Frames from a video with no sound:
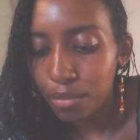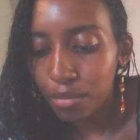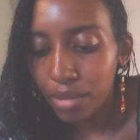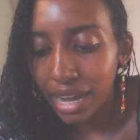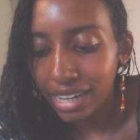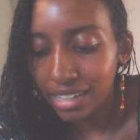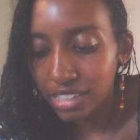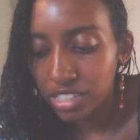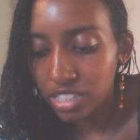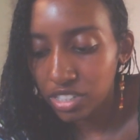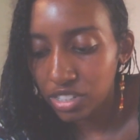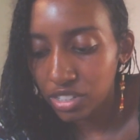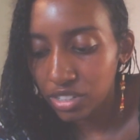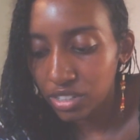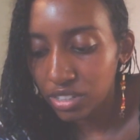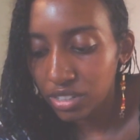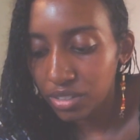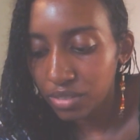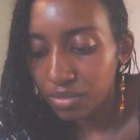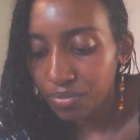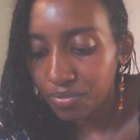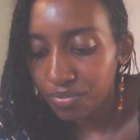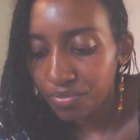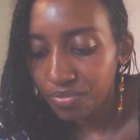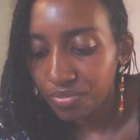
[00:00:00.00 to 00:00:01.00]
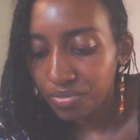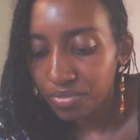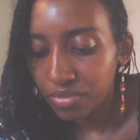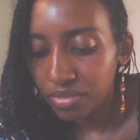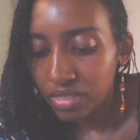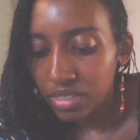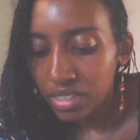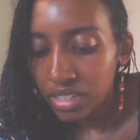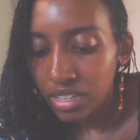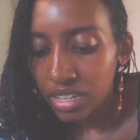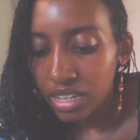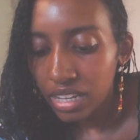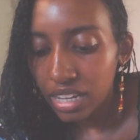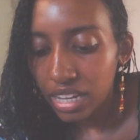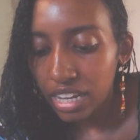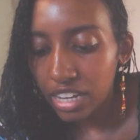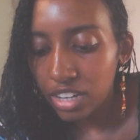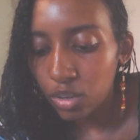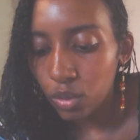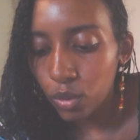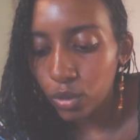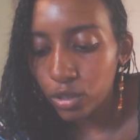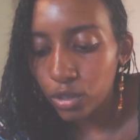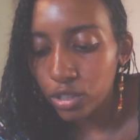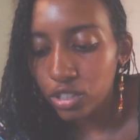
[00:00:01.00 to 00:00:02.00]
master.
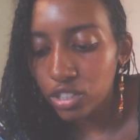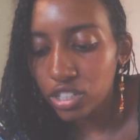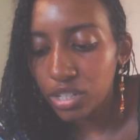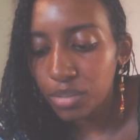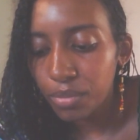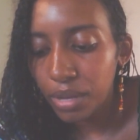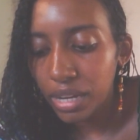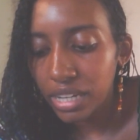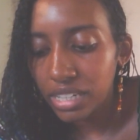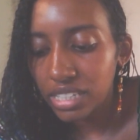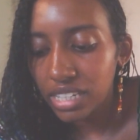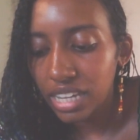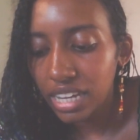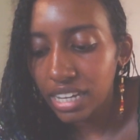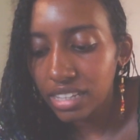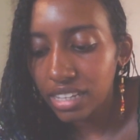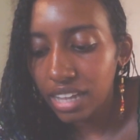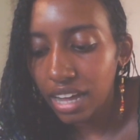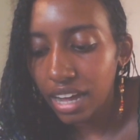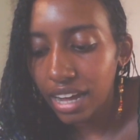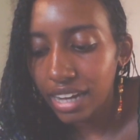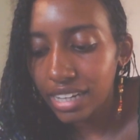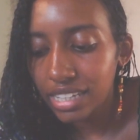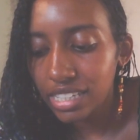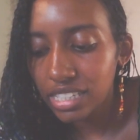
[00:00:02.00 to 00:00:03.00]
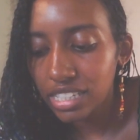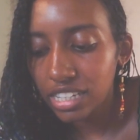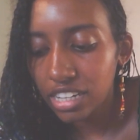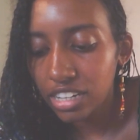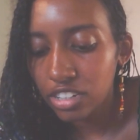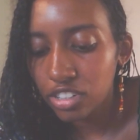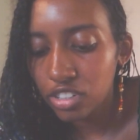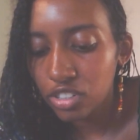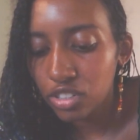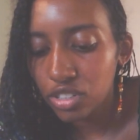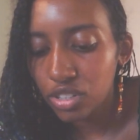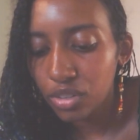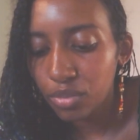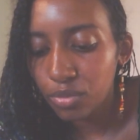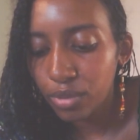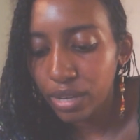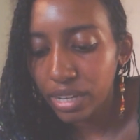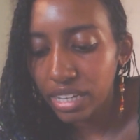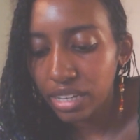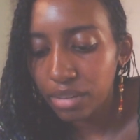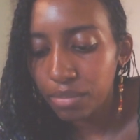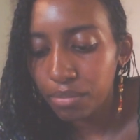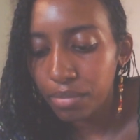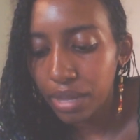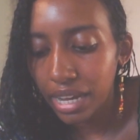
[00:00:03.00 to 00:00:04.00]
In order to maintain the high standards of
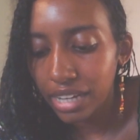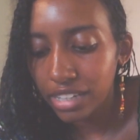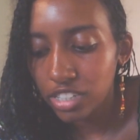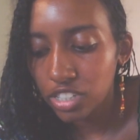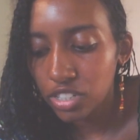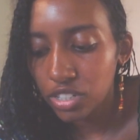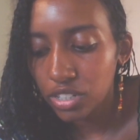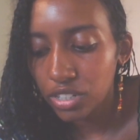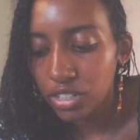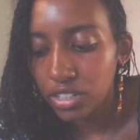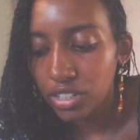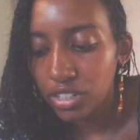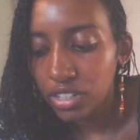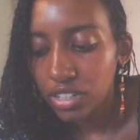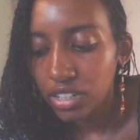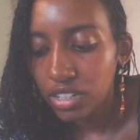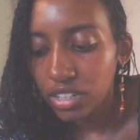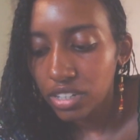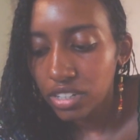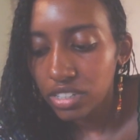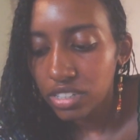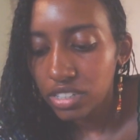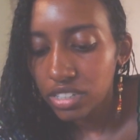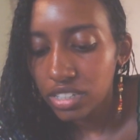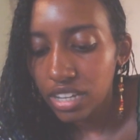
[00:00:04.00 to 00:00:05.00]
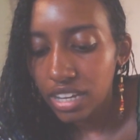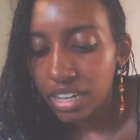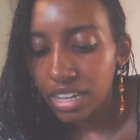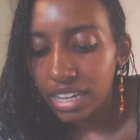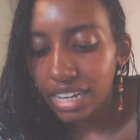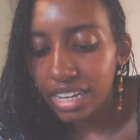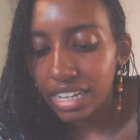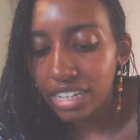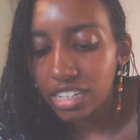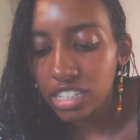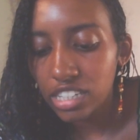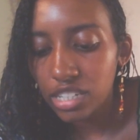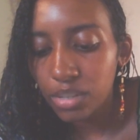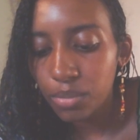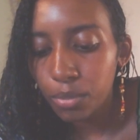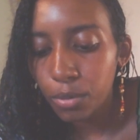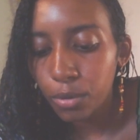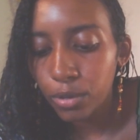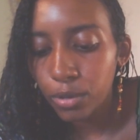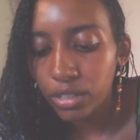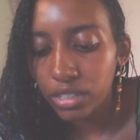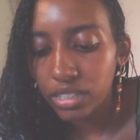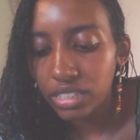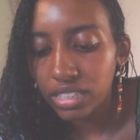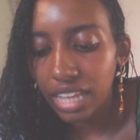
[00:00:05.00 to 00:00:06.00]
Reiki masters, it is
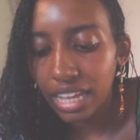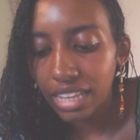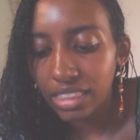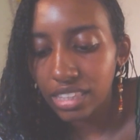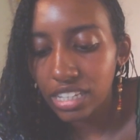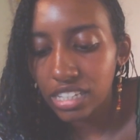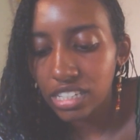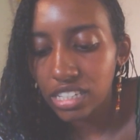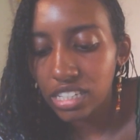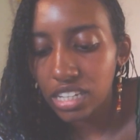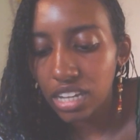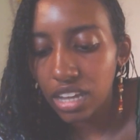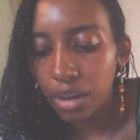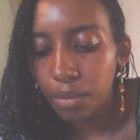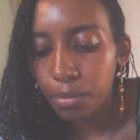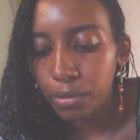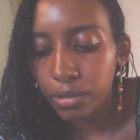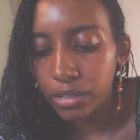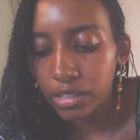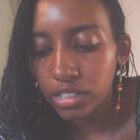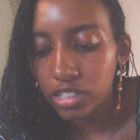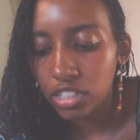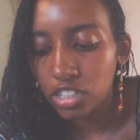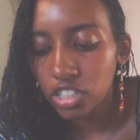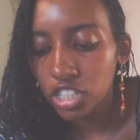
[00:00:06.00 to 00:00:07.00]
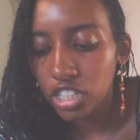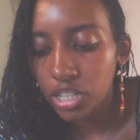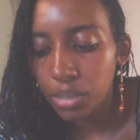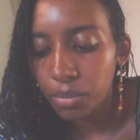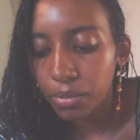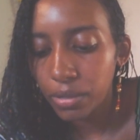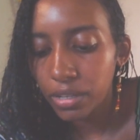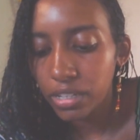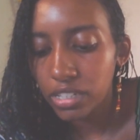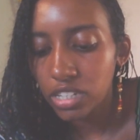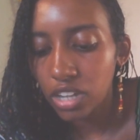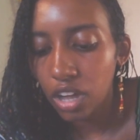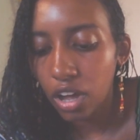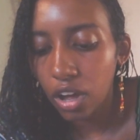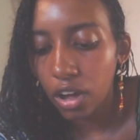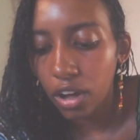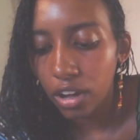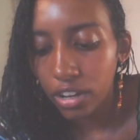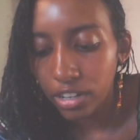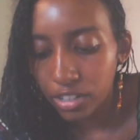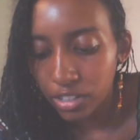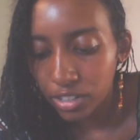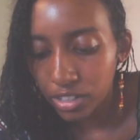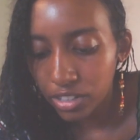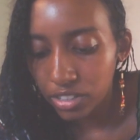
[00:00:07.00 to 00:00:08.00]
important that this apprenticeship is
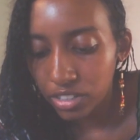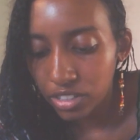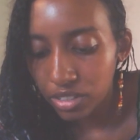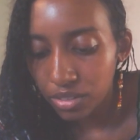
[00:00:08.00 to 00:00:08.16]
honored.